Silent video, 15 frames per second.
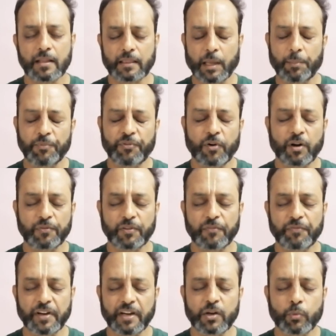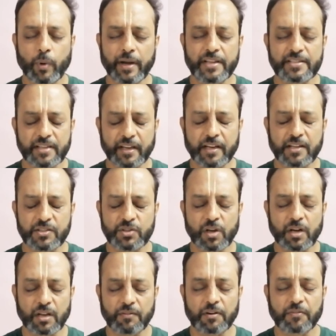for 15 to 20 seconds
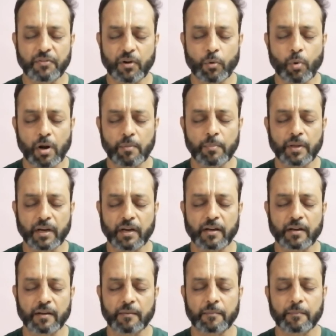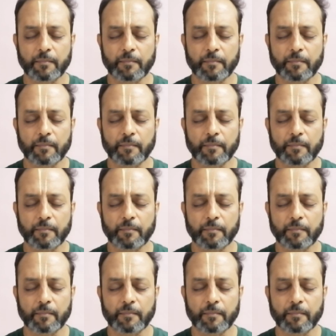or even for 1 minute.